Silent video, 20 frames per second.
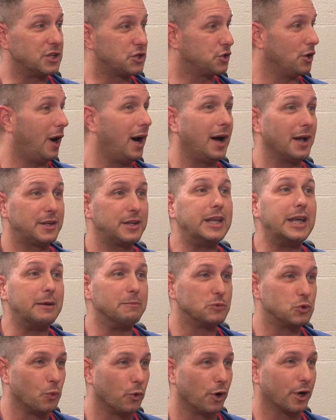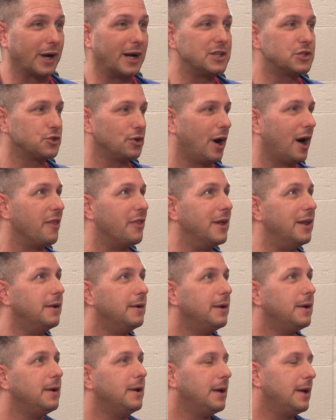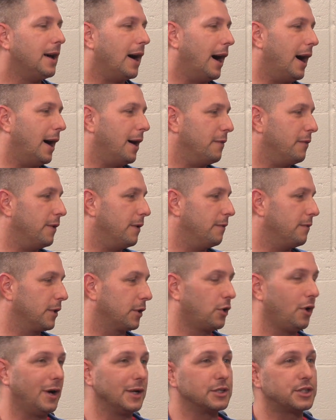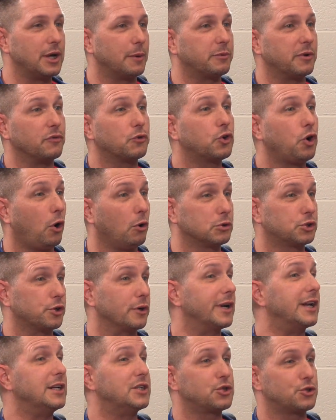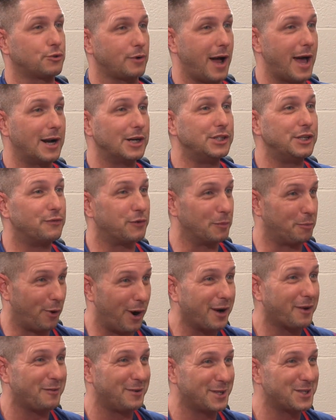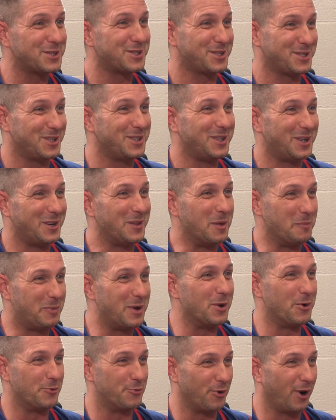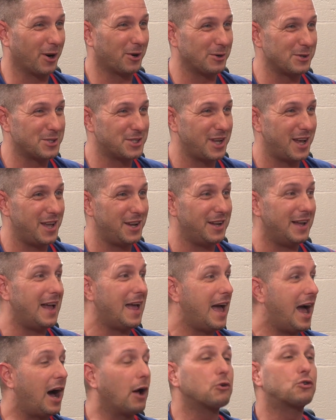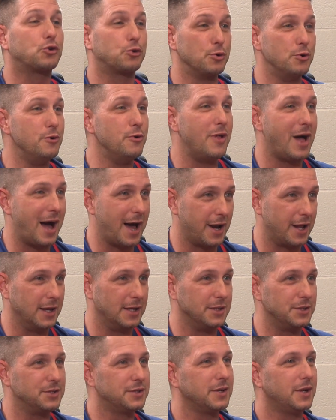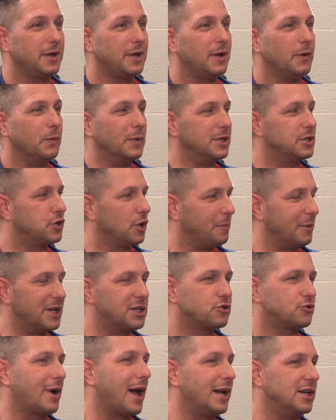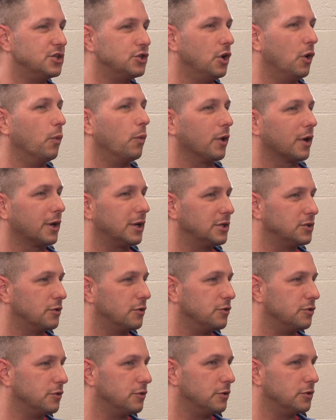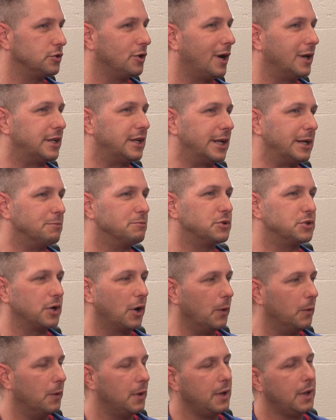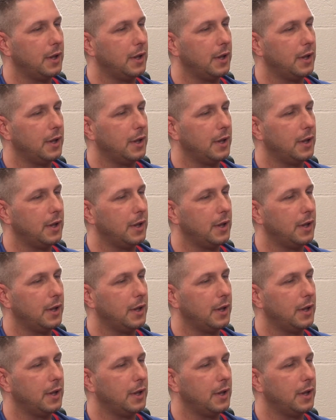saw teams work. I saw that the concept of culture eats strategy for breakfast that Peter Drucker said, how true that is when so many strategies don't work because there's not teams. So